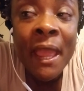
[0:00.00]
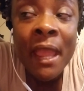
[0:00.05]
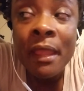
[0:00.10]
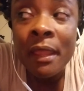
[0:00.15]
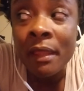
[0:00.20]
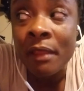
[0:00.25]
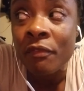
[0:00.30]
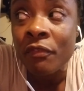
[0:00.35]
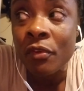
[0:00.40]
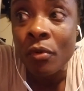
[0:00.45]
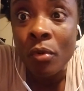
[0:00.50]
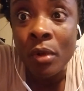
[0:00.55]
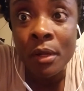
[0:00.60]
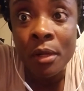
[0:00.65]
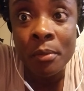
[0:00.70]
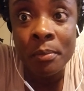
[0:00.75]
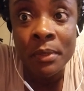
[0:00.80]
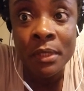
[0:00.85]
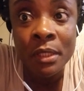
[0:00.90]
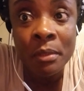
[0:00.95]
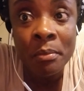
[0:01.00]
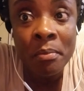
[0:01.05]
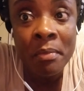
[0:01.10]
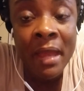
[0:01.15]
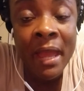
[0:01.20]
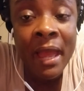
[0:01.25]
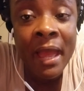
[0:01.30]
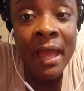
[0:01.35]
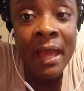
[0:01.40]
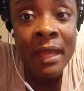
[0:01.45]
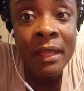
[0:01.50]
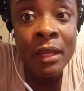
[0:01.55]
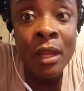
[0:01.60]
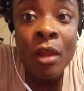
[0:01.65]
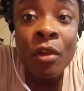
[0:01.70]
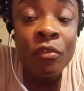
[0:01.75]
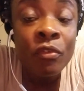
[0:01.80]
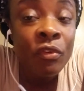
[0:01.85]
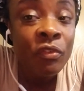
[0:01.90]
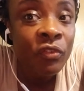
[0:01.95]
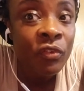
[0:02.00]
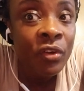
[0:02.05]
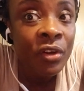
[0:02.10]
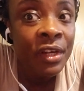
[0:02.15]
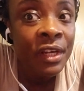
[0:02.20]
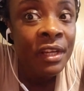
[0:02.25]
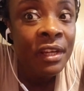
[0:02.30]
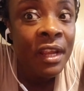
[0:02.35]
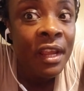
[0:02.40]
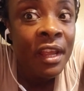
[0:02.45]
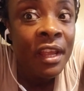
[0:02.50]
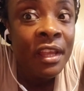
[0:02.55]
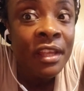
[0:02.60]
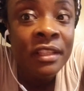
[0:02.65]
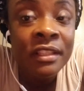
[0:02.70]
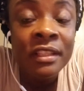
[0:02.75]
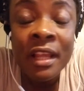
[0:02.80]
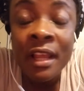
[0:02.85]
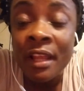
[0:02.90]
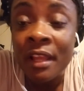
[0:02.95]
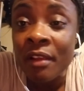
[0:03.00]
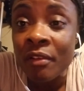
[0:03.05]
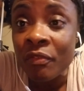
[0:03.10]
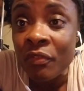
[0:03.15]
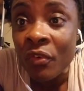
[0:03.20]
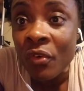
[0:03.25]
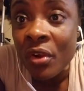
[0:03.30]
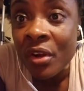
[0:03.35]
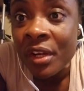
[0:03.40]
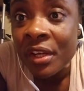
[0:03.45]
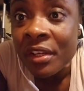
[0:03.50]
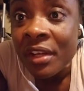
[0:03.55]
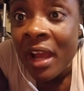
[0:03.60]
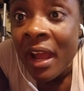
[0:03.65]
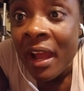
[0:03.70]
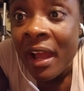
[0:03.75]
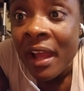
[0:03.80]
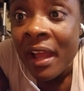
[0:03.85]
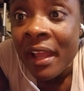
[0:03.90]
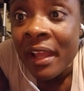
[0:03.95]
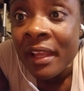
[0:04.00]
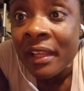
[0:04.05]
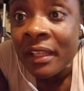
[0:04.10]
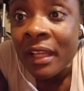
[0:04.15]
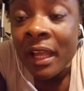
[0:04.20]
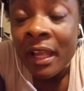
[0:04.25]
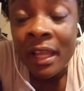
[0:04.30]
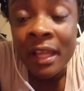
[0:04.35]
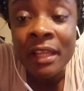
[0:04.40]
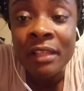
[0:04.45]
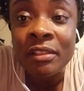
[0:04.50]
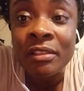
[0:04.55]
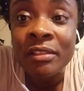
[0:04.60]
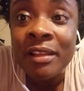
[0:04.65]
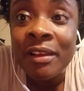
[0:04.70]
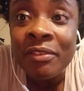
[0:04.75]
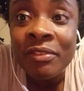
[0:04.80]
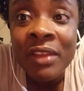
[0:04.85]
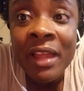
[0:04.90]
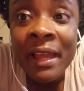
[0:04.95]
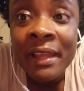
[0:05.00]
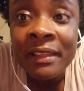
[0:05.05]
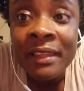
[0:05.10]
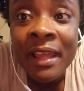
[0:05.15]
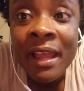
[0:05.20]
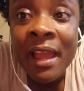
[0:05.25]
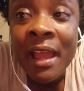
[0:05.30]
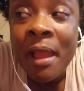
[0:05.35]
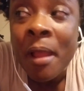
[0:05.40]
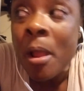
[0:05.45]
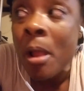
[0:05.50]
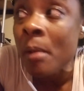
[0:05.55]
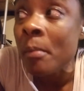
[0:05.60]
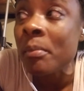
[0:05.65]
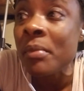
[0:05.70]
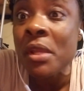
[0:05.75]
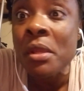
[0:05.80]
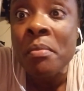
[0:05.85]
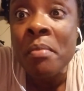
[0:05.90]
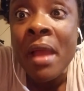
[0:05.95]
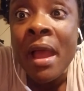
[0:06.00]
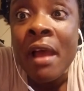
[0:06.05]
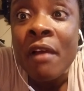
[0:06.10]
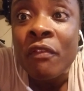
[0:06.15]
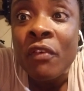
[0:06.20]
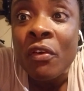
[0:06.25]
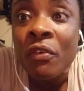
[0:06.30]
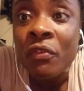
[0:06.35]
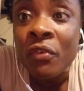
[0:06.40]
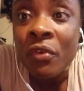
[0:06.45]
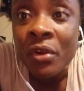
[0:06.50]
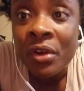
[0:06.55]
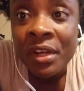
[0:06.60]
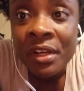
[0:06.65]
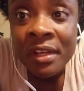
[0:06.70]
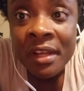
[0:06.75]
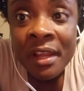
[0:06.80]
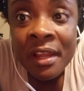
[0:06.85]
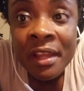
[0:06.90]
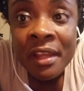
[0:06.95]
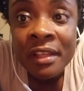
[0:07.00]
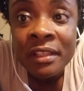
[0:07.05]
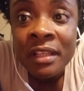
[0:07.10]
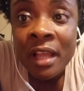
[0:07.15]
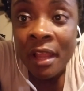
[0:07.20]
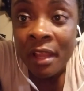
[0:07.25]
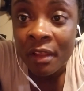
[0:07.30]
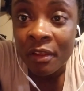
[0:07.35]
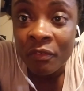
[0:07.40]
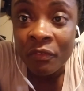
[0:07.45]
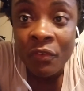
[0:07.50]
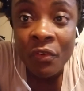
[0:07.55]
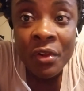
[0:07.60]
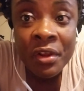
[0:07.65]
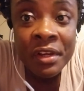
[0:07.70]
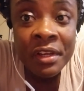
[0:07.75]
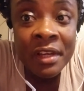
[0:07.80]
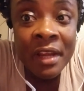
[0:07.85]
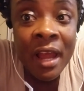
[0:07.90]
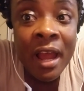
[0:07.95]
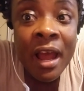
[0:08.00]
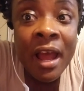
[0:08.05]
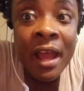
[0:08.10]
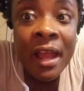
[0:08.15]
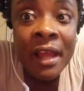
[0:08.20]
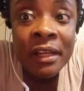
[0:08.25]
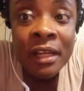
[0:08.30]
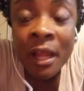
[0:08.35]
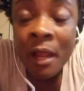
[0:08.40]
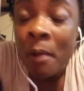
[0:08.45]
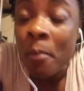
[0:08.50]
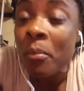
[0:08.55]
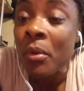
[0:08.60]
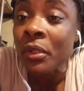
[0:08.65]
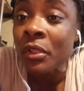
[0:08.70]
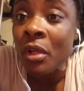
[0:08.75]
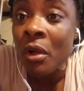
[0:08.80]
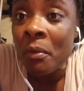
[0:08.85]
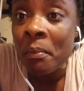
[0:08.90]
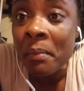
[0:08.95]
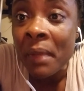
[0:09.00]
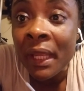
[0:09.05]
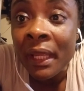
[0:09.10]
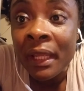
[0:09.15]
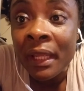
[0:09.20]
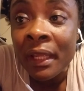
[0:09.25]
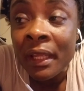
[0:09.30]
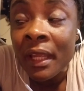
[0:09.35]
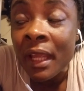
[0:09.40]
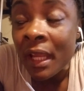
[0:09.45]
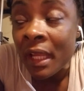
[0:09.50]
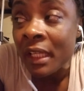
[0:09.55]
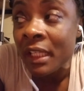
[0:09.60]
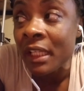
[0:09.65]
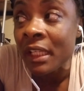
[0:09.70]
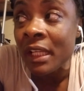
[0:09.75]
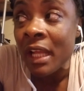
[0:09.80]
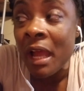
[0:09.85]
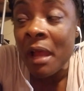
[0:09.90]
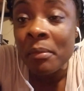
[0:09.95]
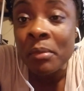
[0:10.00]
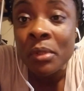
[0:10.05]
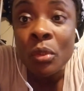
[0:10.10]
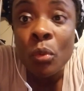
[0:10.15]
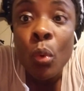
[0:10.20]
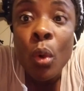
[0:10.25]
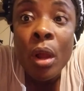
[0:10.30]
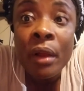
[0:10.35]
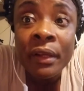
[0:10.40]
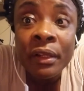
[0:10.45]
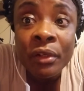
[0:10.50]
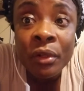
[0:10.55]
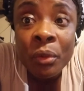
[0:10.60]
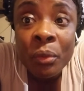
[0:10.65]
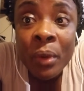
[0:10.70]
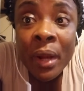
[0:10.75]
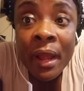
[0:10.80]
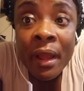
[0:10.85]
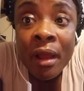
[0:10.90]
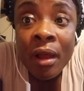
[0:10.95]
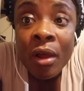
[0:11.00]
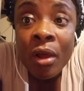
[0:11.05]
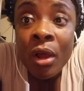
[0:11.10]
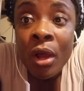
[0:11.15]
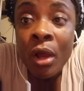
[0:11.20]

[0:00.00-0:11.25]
If you want to be mad for 40 days and forty nights and stuff like that, be mad for 40 days and forty nights. But your man cannot be walking around